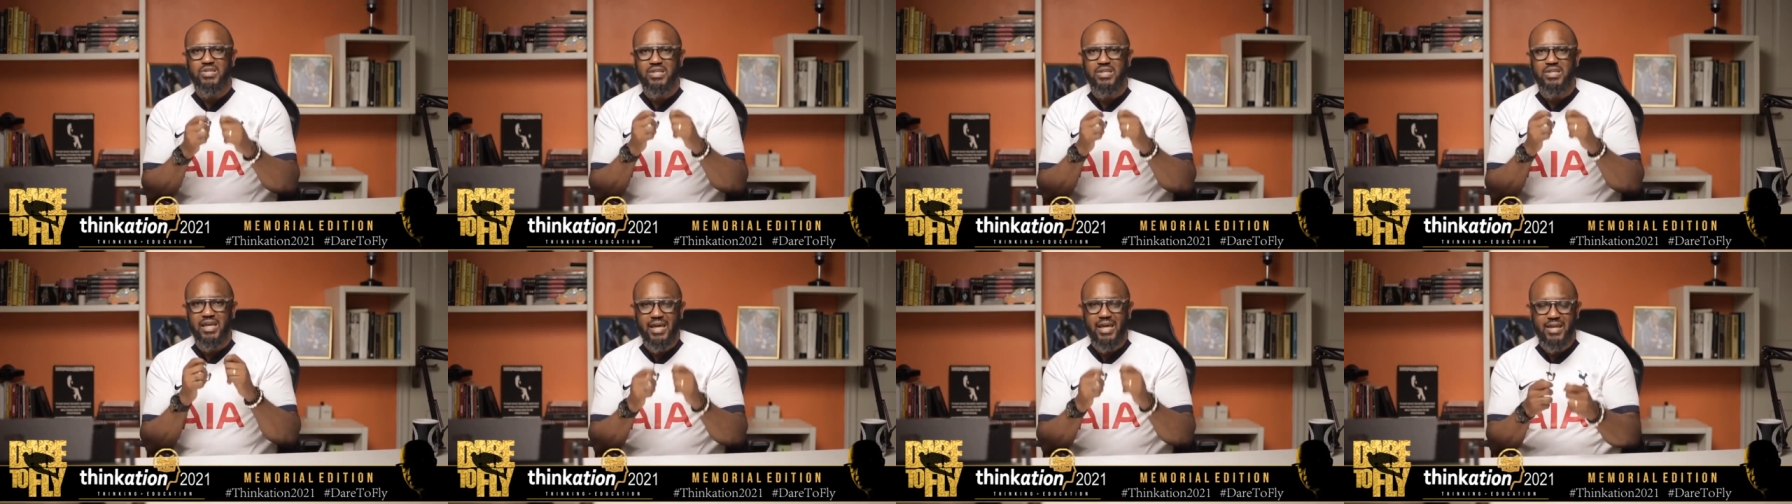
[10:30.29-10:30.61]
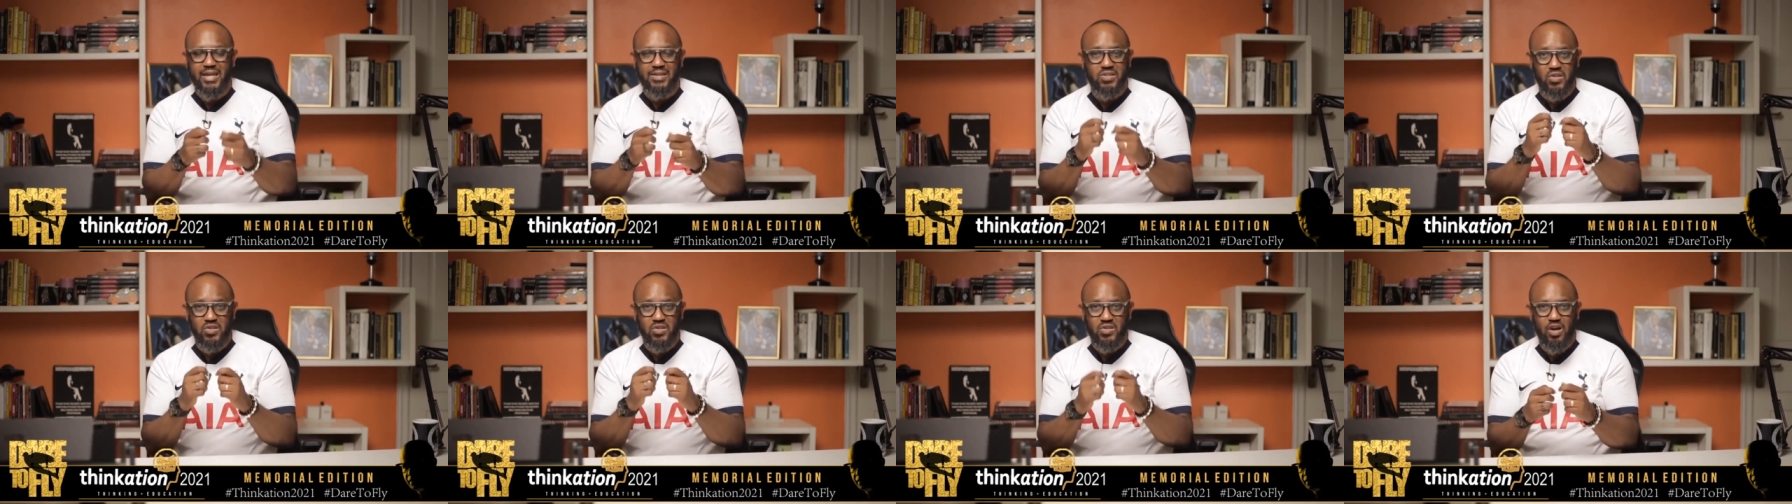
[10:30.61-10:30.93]
to
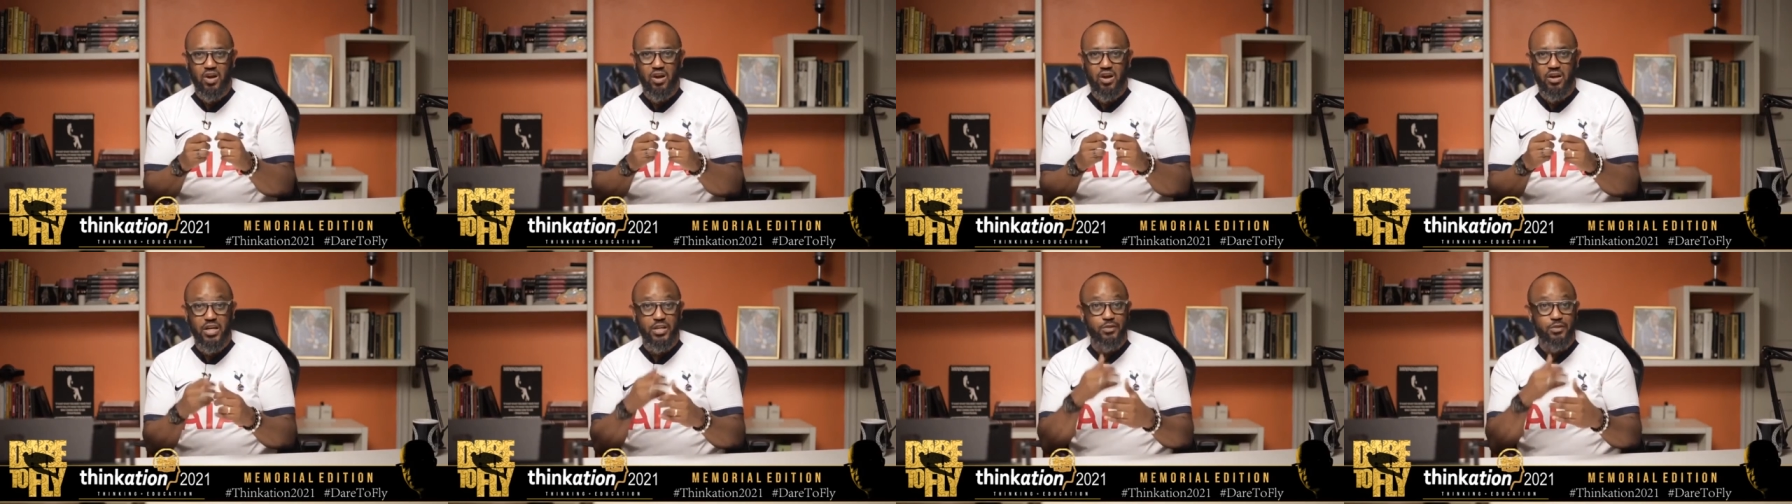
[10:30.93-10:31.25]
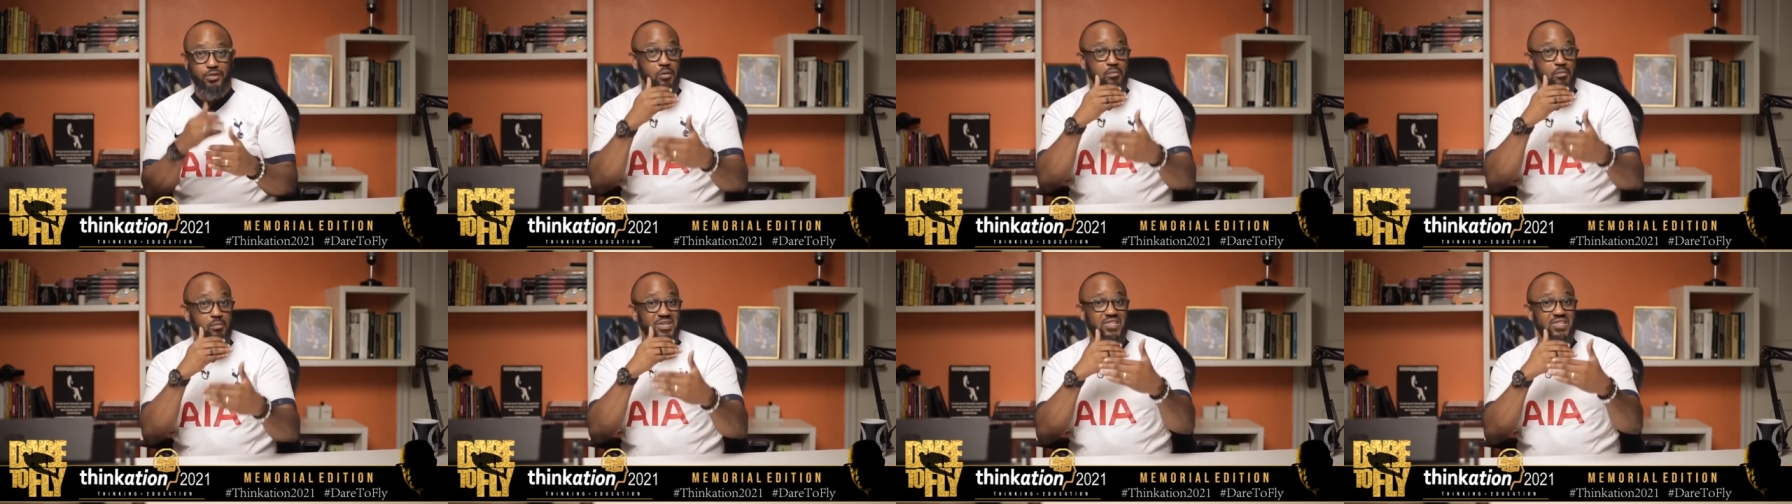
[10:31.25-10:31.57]
hit a target
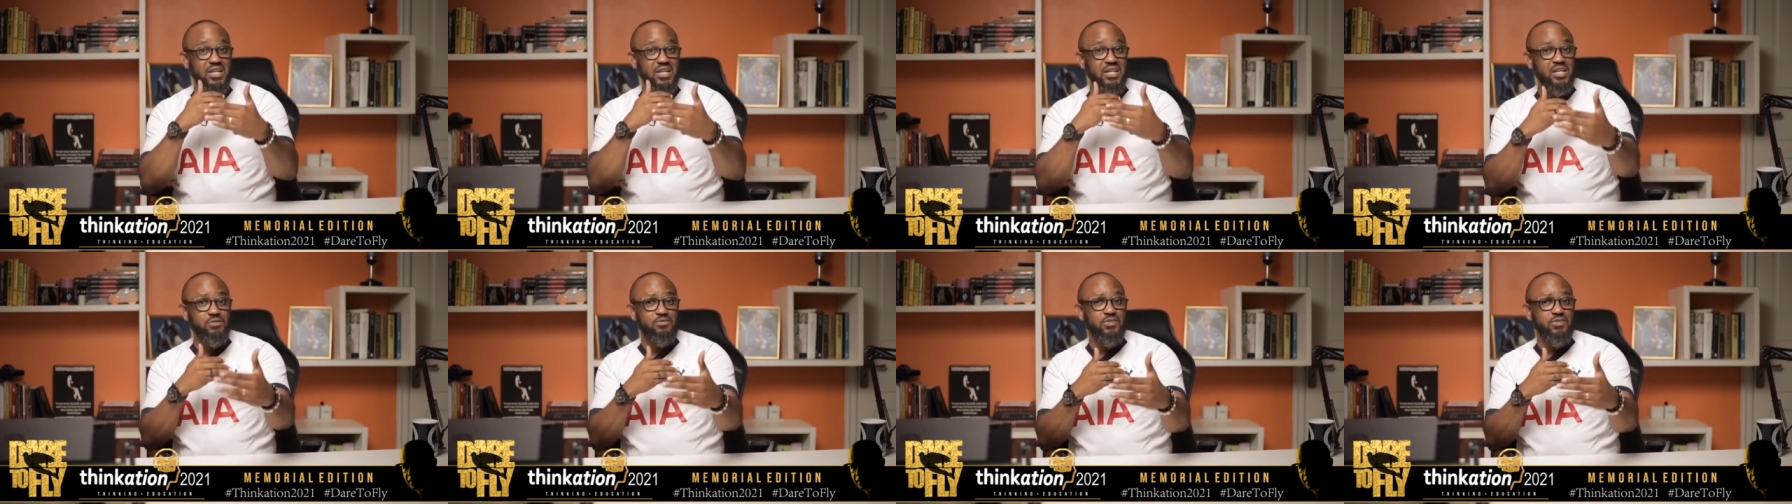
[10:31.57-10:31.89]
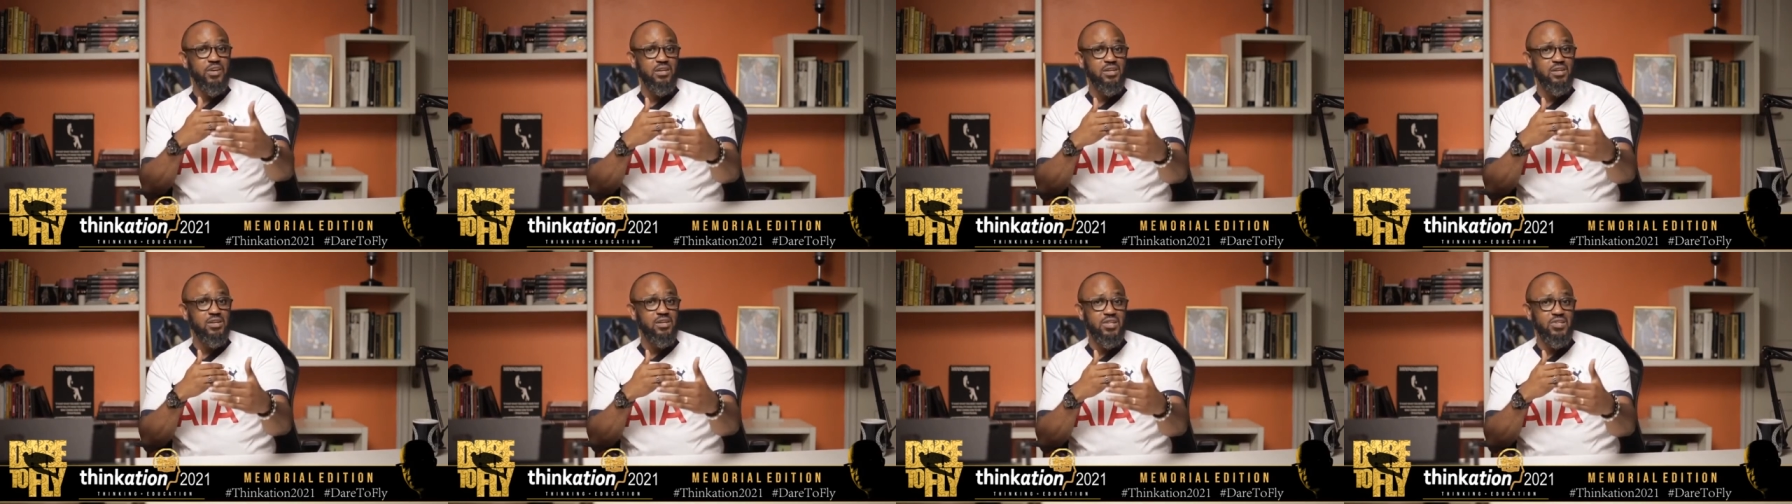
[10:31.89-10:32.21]
from a
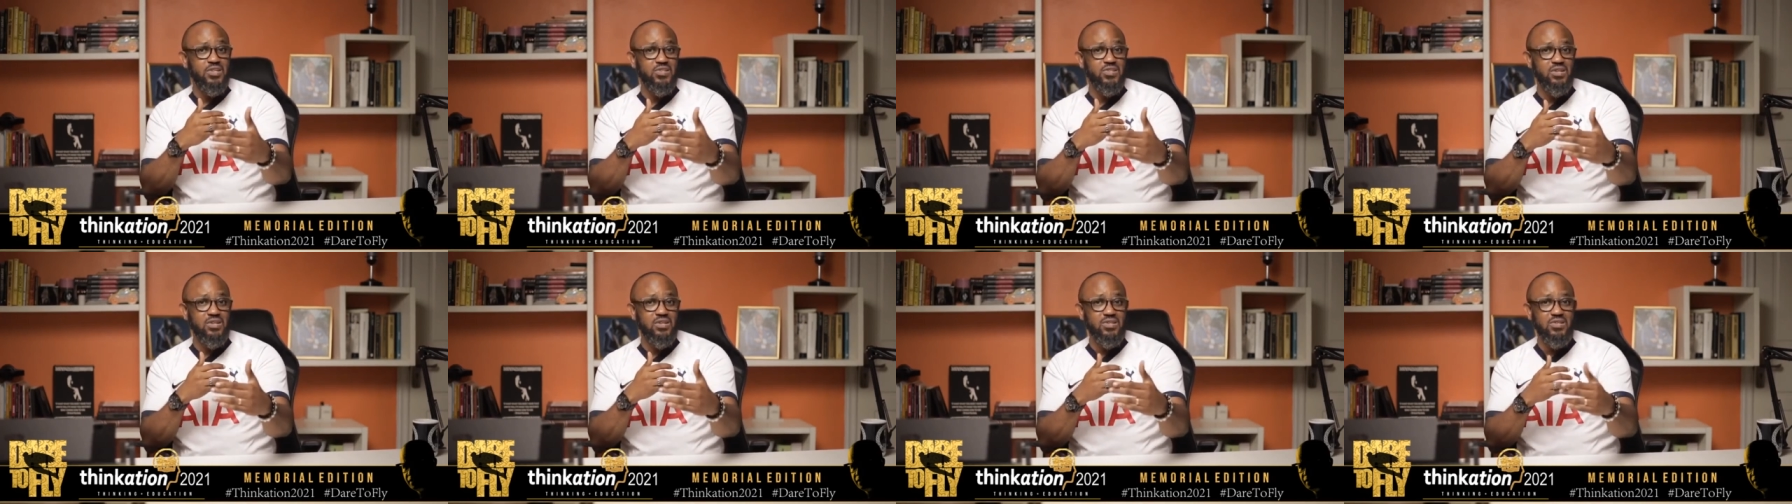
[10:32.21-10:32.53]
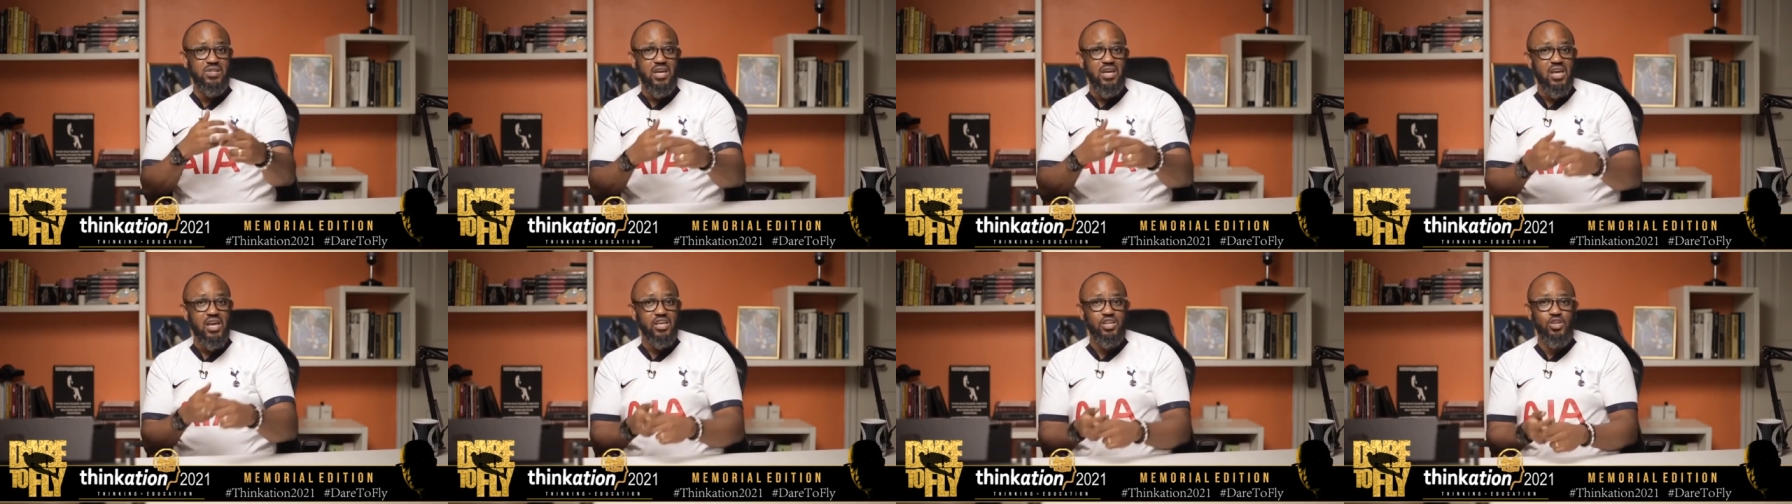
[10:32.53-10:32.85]
significant
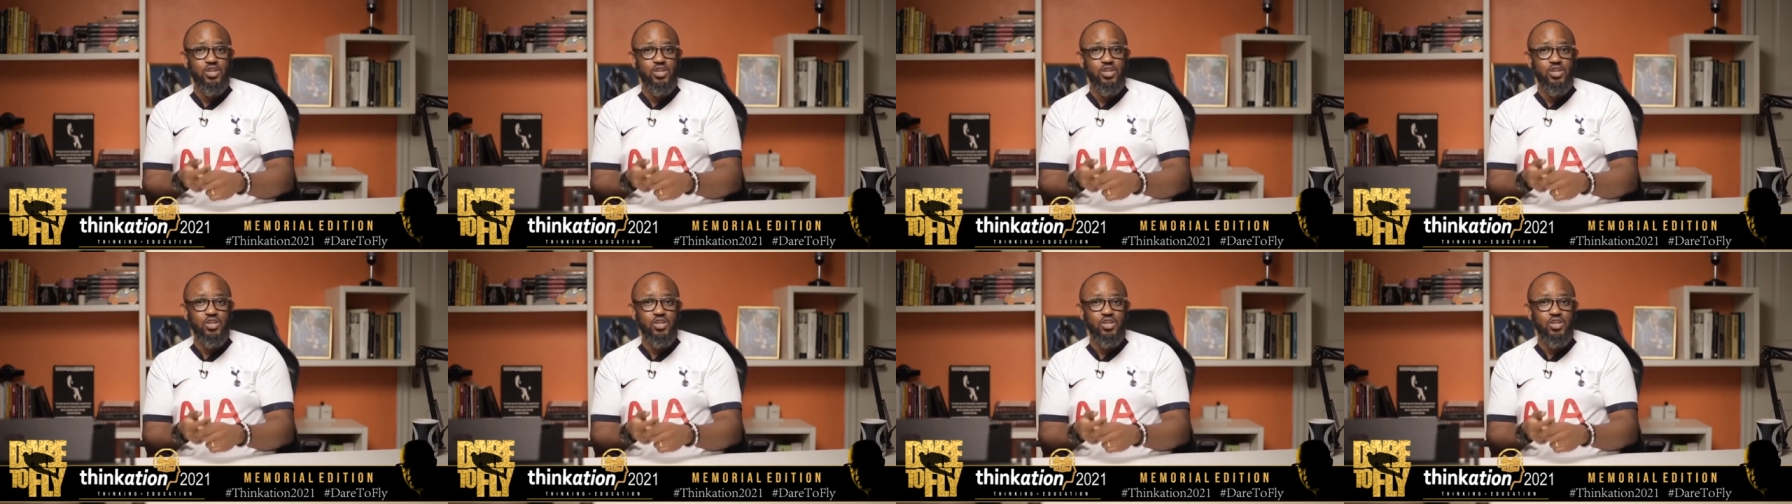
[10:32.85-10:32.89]
distance